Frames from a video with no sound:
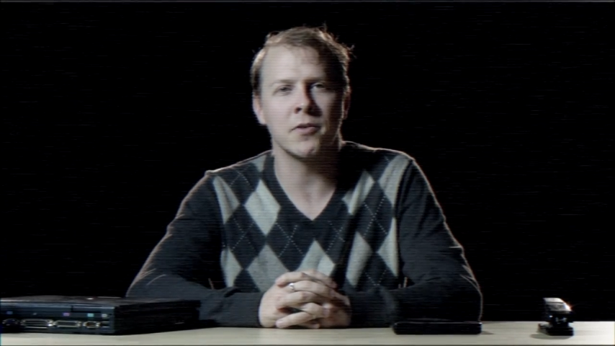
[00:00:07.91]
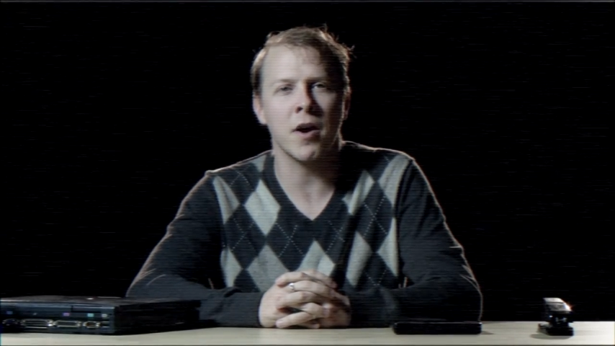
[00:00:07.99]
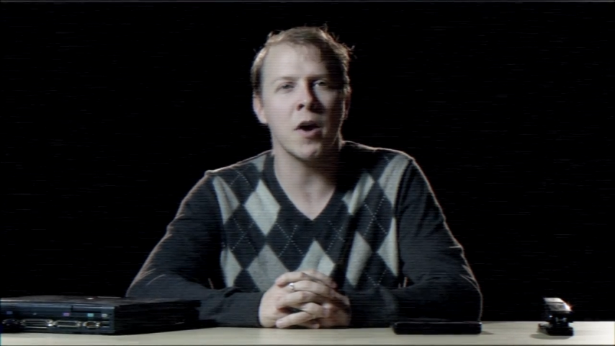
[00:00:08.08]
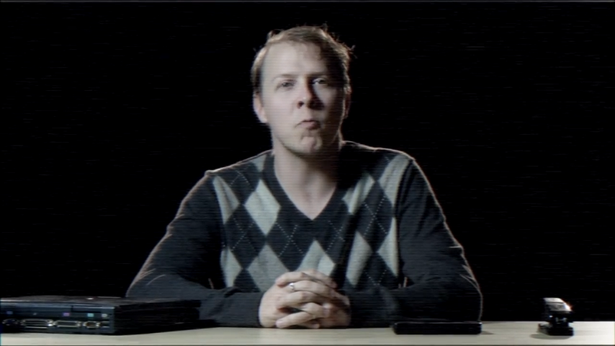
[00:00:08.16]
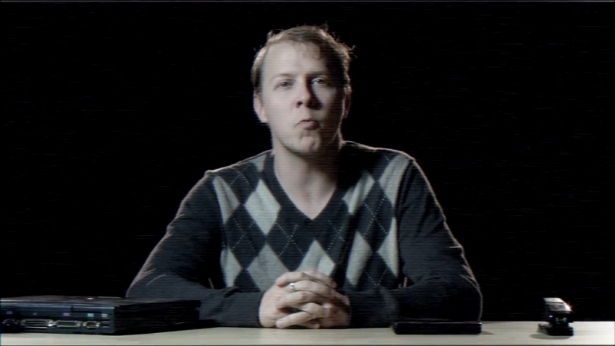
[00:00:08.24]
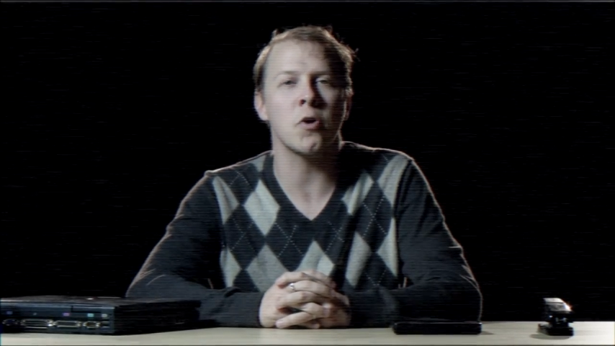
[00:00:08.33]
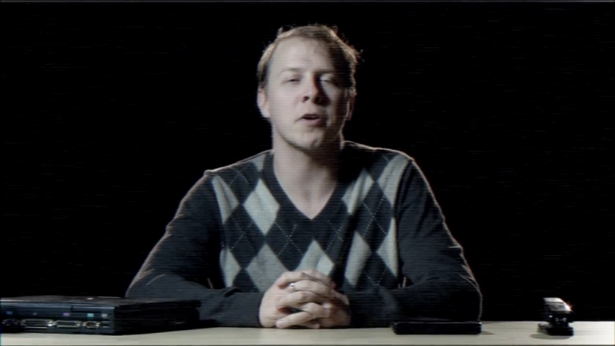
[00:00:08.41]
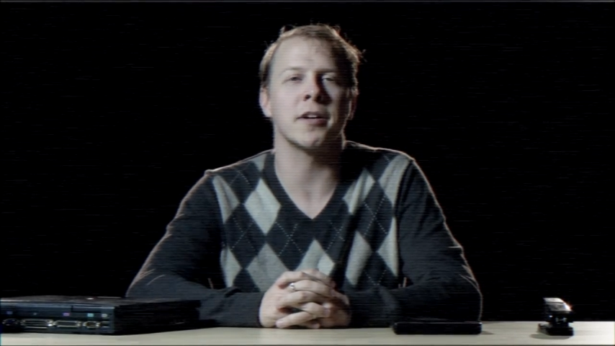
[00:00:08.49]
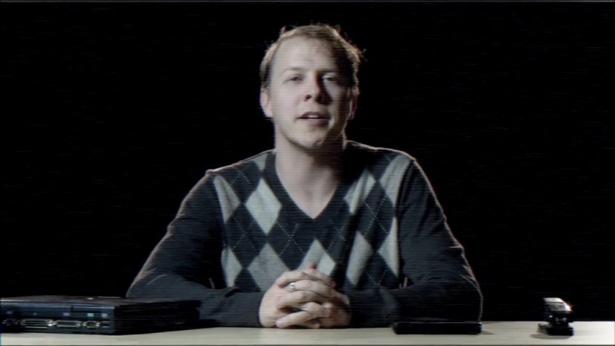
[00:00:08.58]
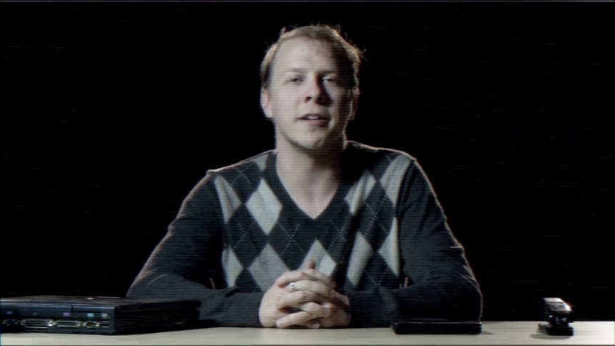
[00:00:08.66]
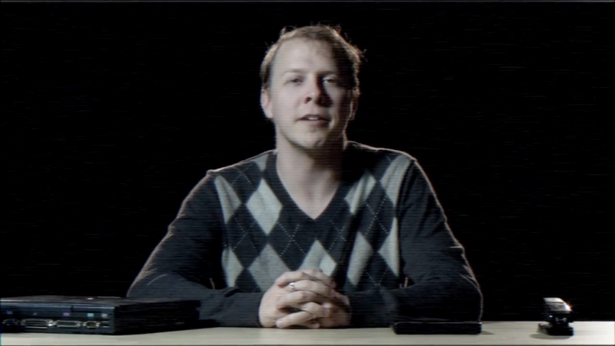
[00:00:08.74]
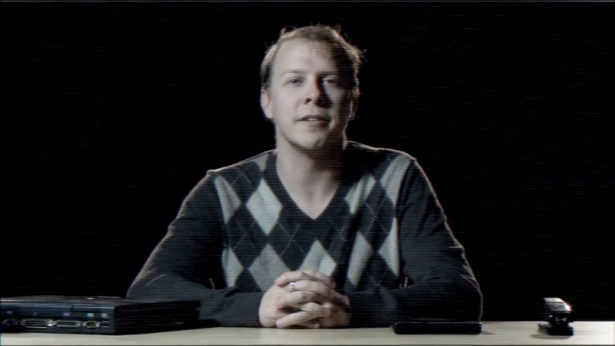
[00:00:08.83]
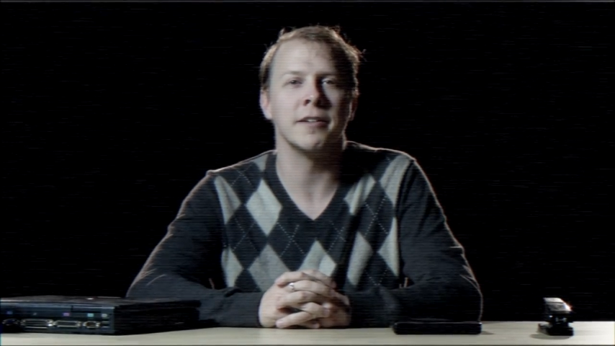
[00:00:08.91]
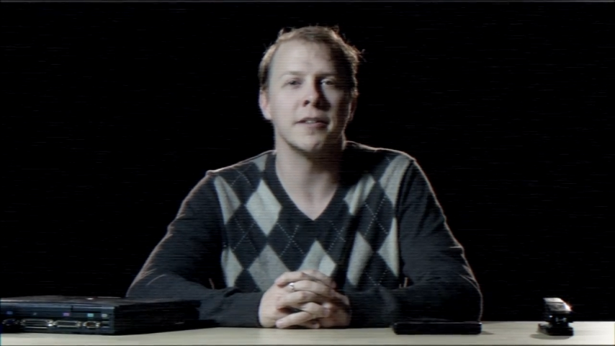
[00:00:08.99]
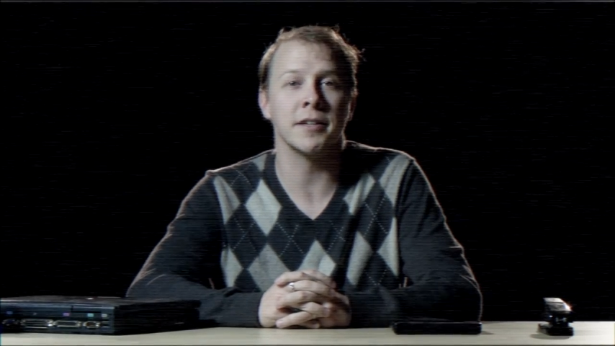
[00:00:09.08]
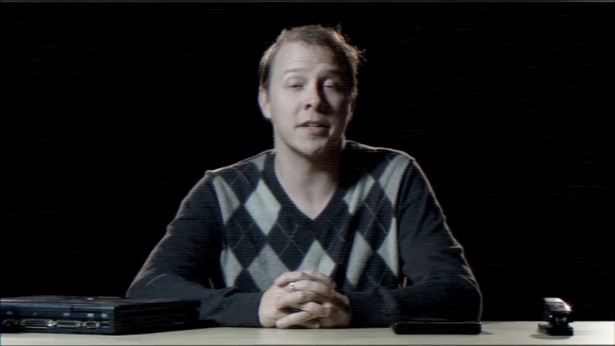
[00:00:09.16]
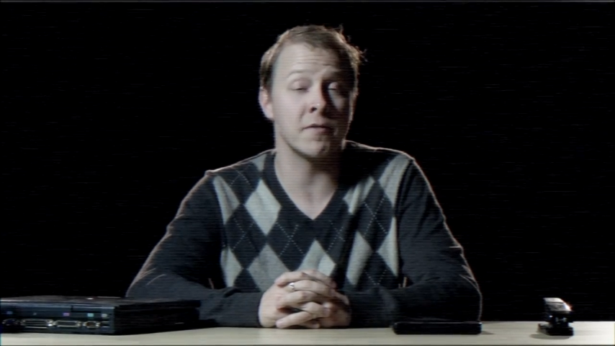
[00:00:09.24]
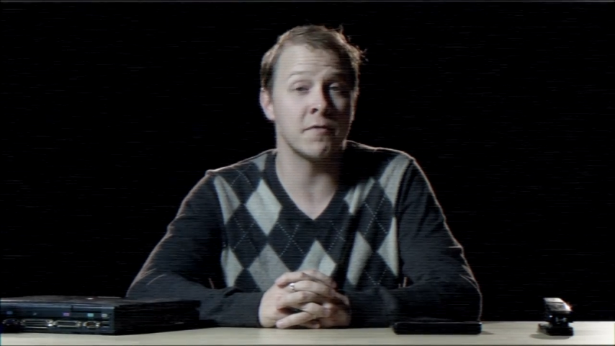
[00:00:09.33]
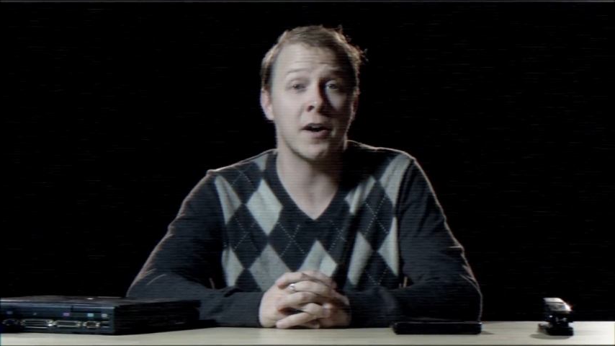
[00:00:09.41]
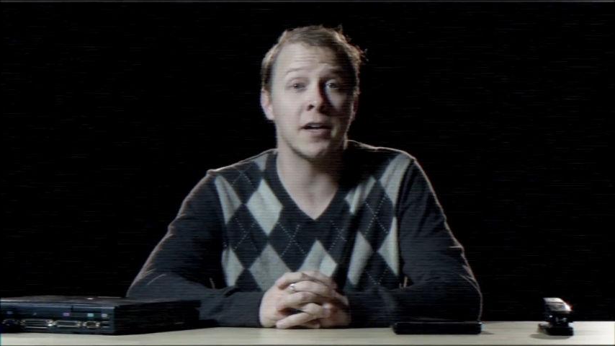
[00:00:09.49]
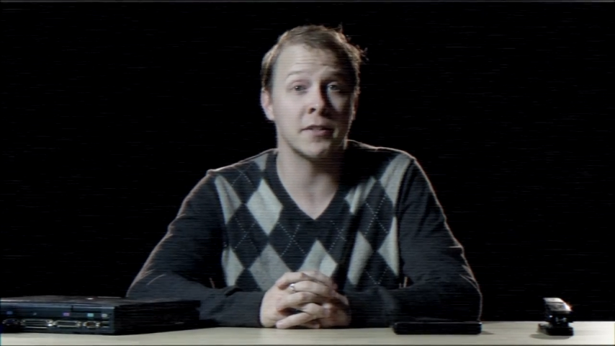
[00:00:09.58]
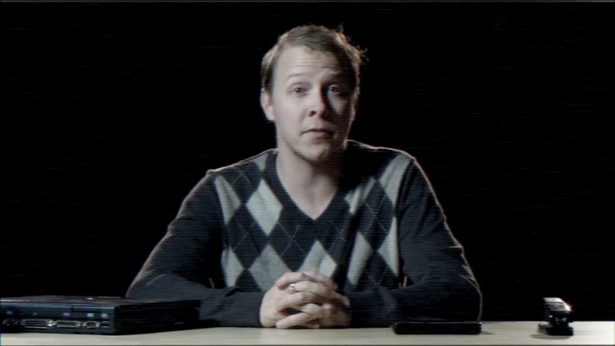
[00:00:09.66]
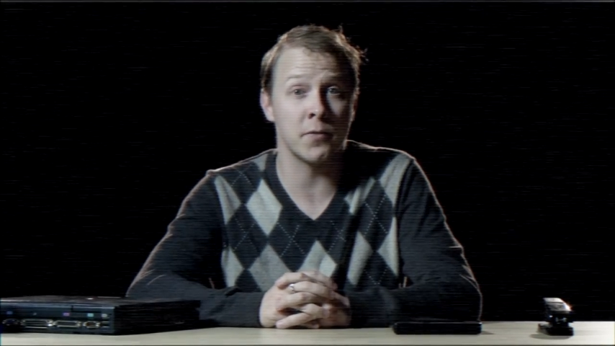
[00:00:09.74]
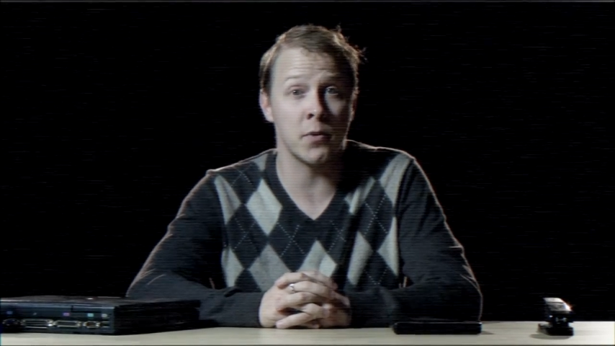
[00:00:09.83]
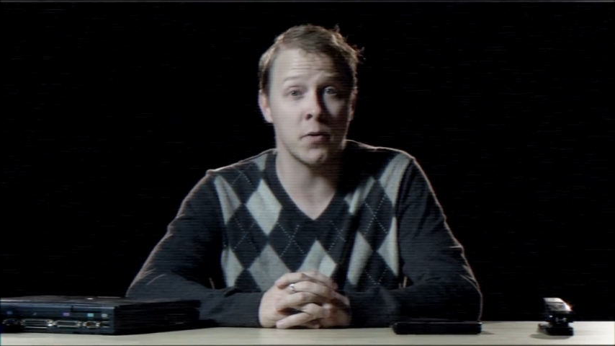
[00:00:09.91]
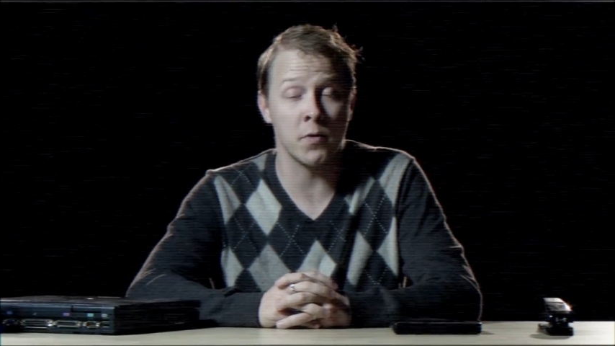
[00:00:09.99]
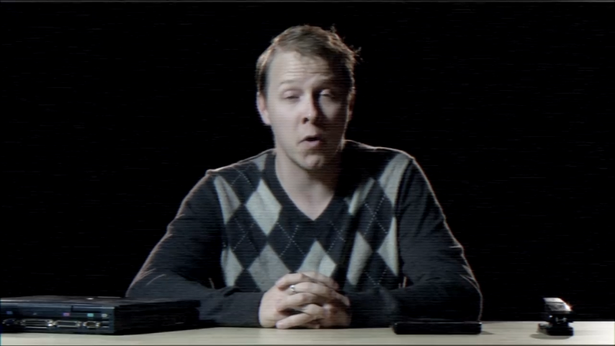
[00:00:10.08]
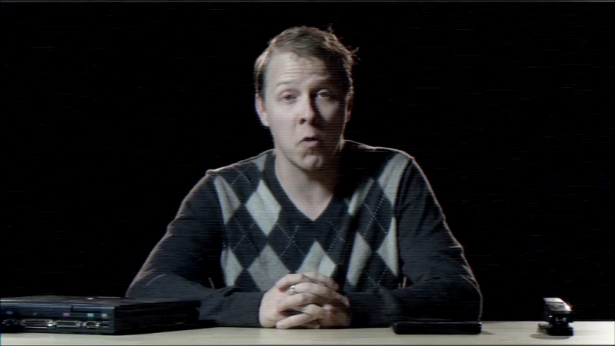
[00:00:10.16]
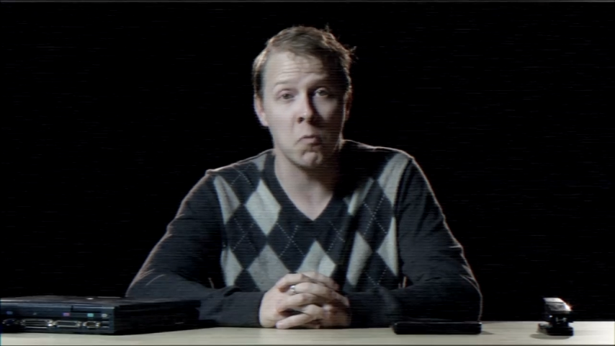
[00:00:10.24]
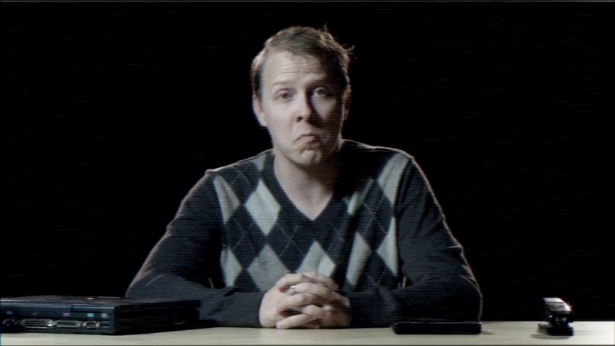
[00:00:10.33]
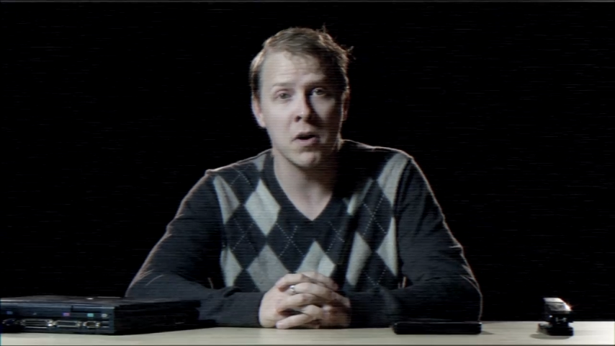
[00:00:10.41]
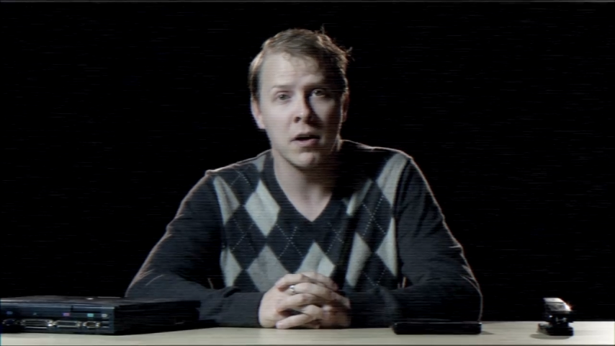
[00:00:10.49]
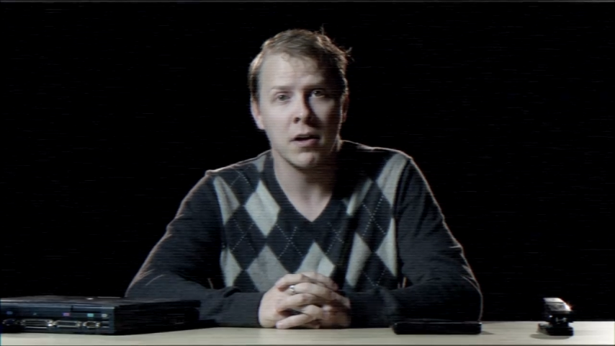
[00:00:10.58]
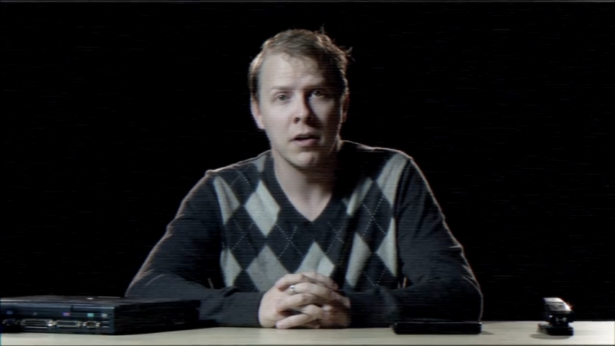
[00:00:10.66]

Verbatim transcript: try working in the confines of their own home,